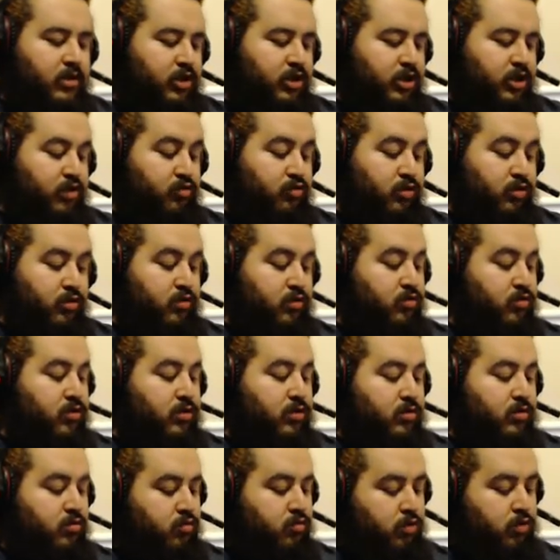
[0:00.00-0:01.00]
just
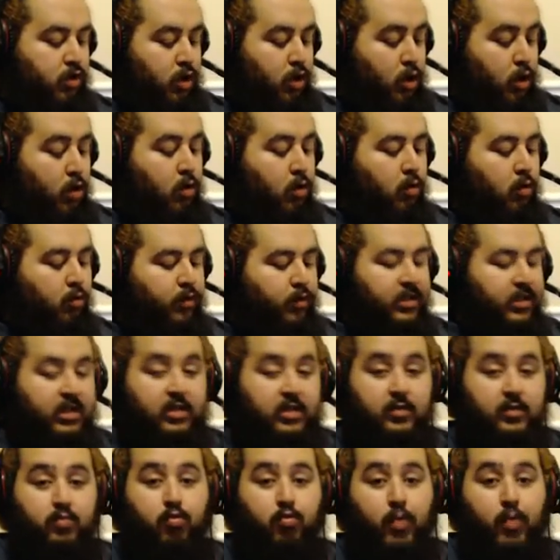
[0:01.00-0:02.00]
go, which
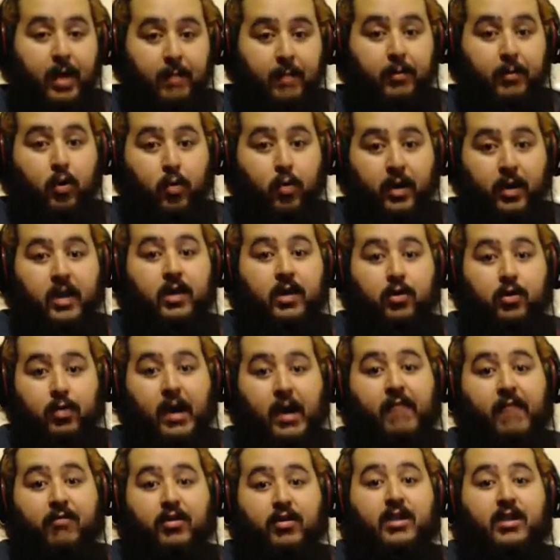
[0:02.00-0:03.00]
is what I'm going to do
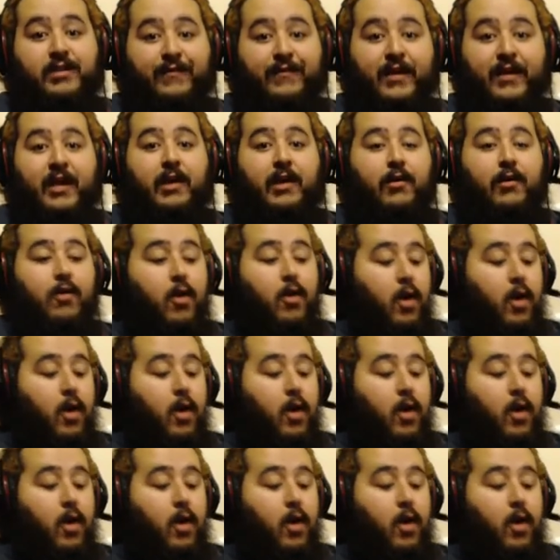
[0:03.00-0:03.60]
after this video.